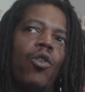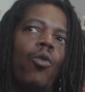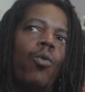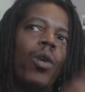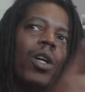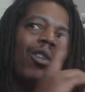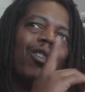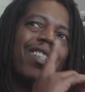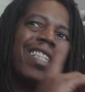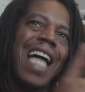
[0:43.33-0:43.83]

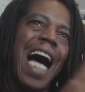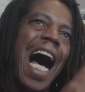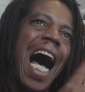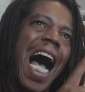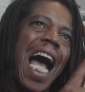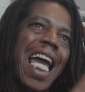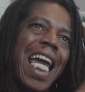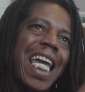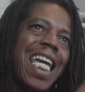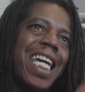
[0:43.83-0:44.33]
will
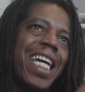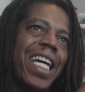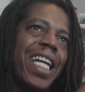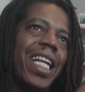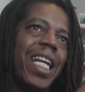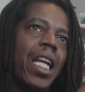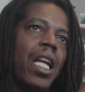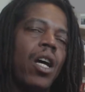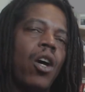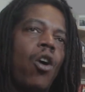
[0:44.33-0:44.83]
tie
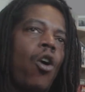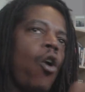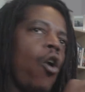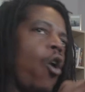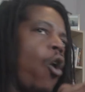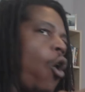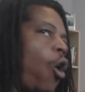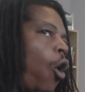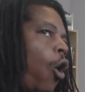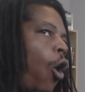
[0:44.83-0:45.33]
in
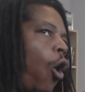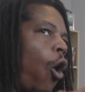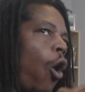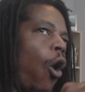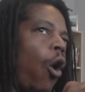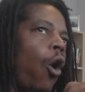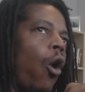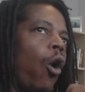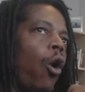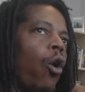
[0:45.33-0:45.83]

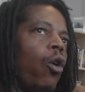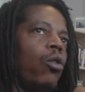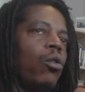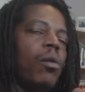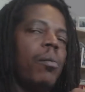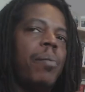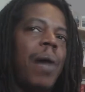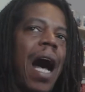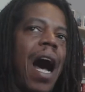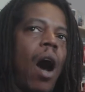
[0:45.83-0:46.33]
all
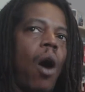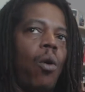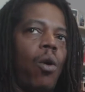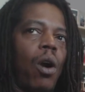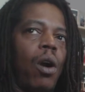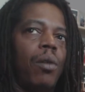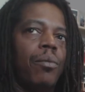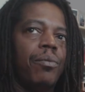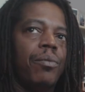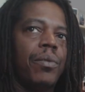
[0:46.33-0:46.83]

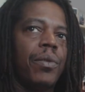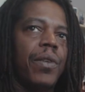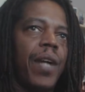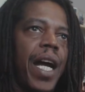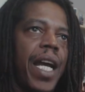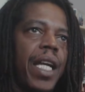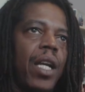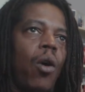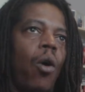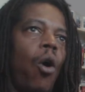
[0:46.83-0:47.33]
power,
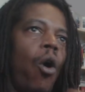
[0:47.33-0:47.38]
right?